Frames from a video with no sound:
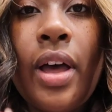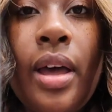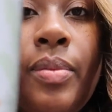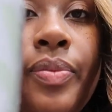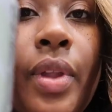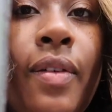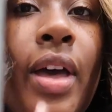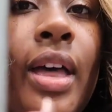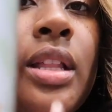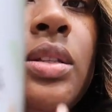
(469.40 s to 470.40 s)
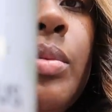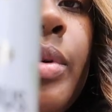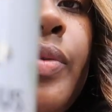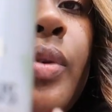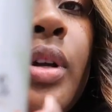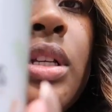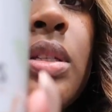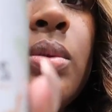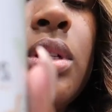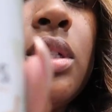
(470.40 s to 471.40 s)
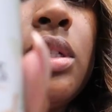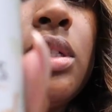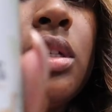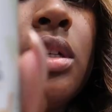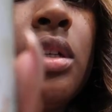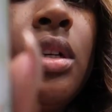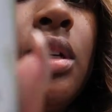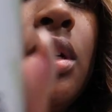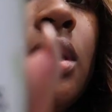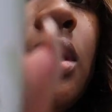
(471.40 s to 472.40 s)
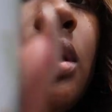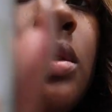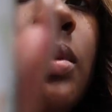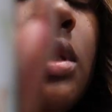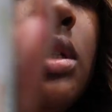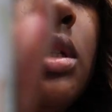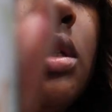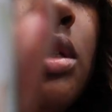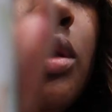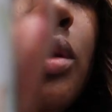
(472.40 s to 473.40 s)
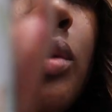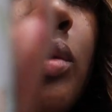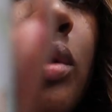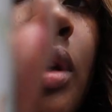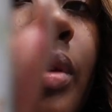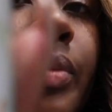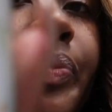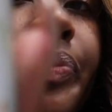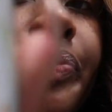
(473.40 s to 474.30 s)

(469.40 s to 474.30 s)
vibe. I've had this one before. This one is this one is decent too, so